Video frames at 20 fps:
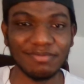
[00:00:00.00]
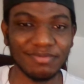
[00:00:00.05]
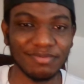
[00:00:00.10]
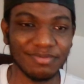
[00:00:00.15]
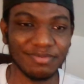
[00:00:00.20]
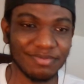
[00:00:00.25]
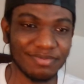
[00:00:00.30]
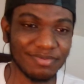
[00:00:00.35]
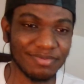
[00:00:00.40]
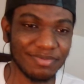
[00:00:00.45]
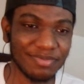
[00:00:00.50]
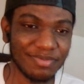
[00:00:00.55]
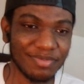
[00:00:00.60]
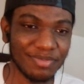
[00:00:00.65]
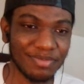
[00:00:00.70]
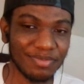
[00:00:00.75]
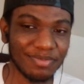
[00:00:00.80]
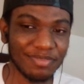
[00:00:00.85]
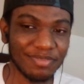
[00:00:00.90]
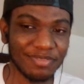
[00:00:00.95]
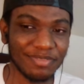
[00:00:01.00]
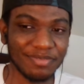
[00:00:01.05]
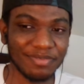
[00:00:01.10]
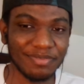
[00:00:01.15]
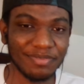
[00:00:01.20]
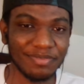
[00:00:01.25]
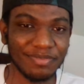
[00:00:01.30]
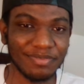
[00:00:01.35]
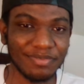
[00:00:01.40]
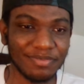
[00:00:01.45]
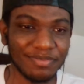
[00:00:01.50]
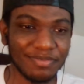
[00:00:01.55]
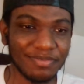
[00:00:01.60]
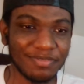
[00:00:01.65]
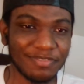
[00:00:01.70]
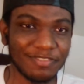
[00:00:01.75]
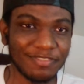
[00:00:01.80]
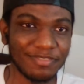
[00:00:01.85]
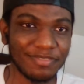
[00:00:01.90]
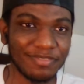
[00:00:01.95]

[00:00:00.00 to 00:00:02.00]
(silence)